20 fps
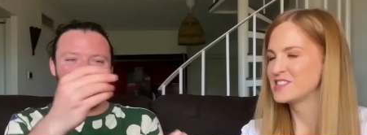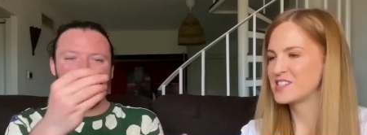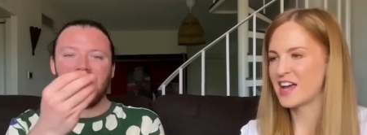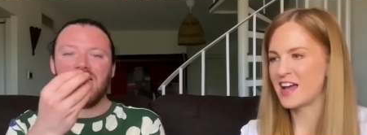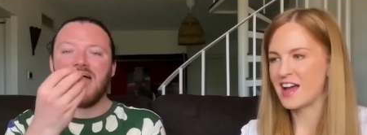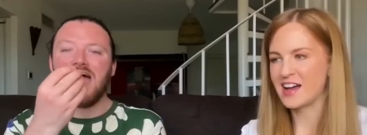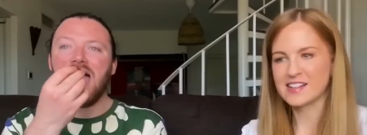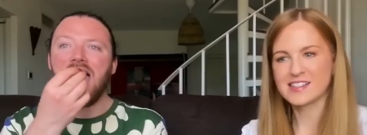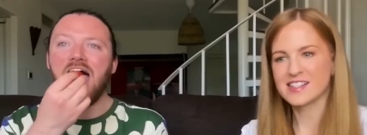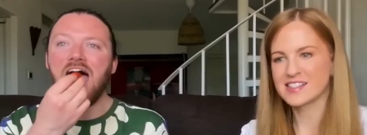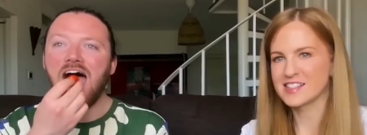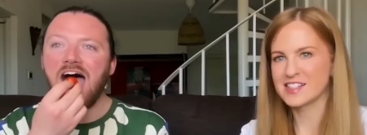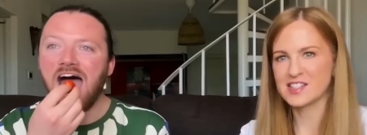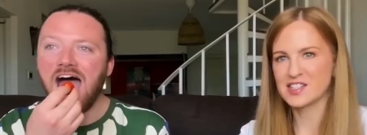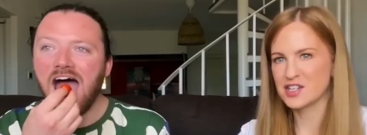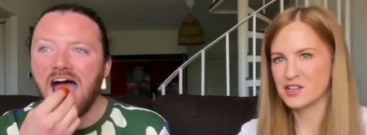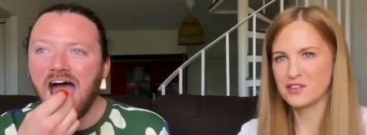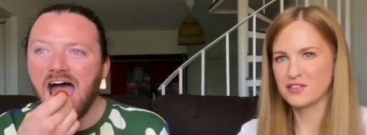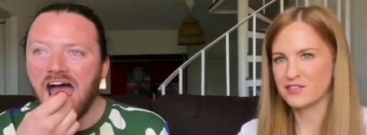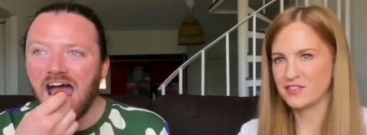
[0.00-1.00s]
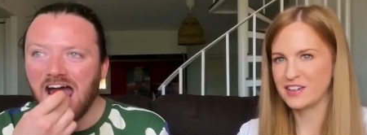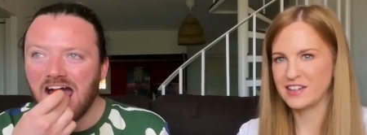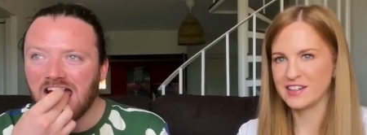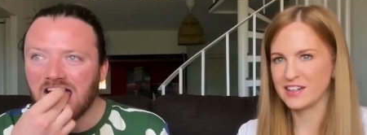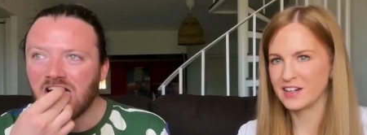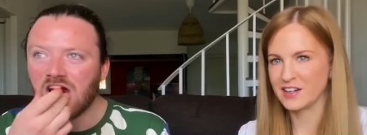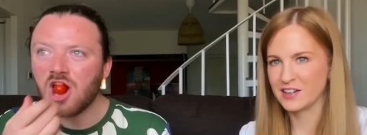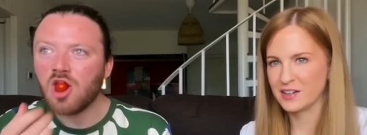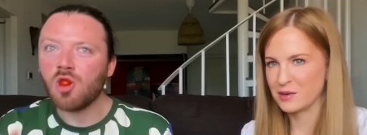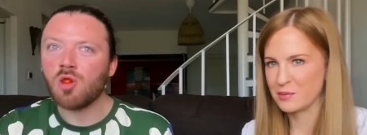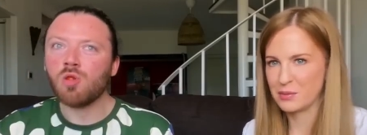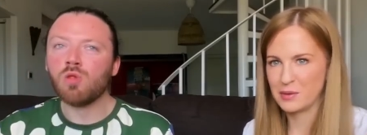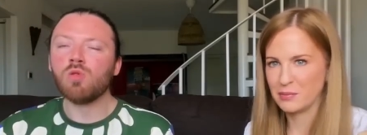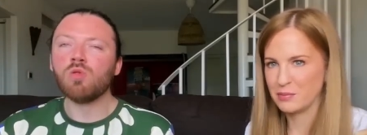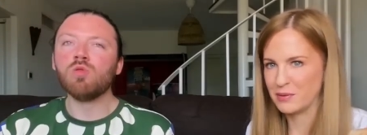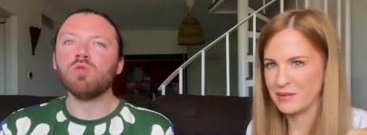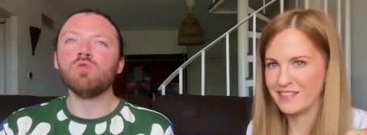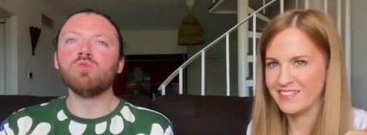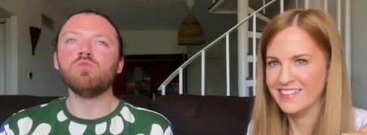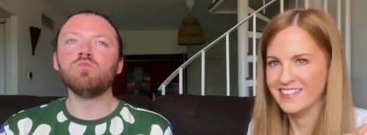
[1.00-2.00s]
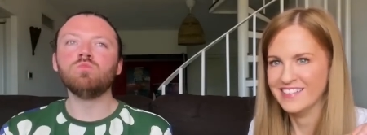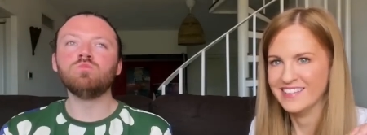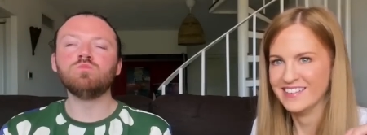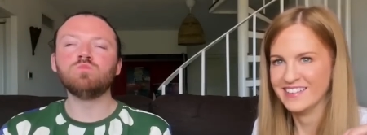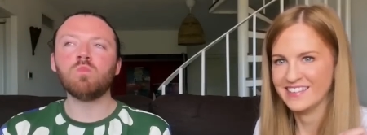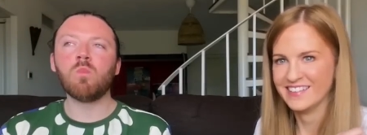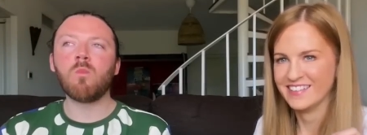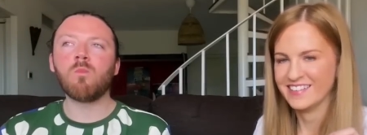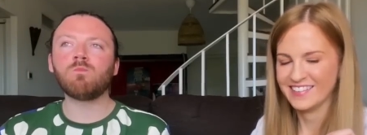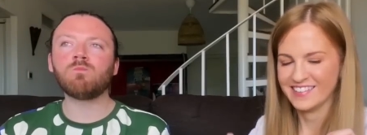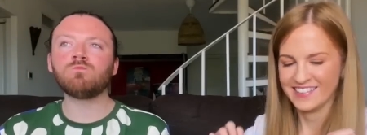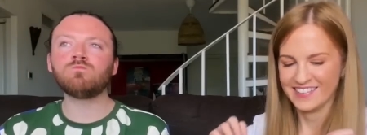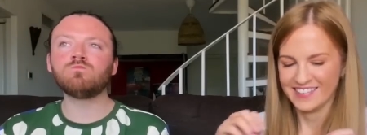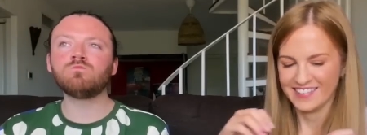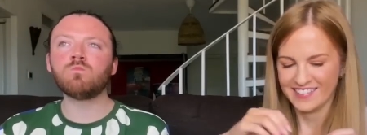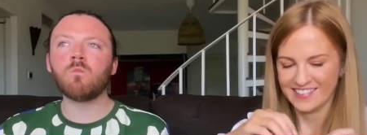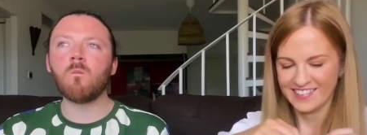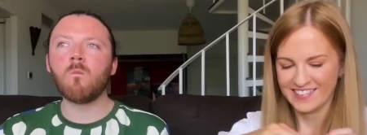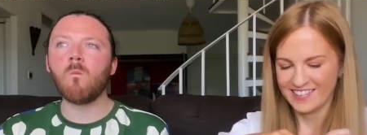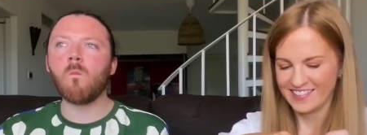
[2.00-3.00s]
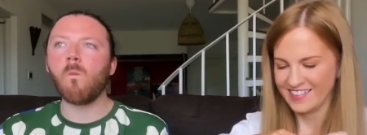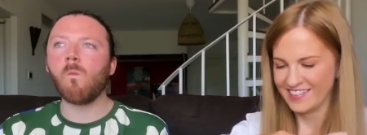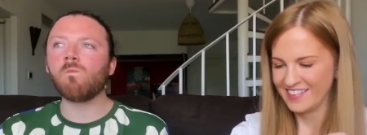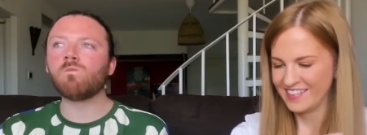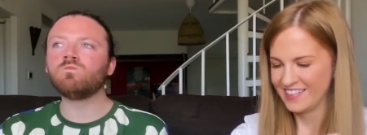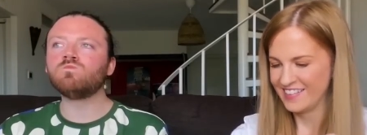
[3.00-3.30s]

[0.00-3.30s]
Speaker 1: Diane doesn't do feeding other people. Mmm.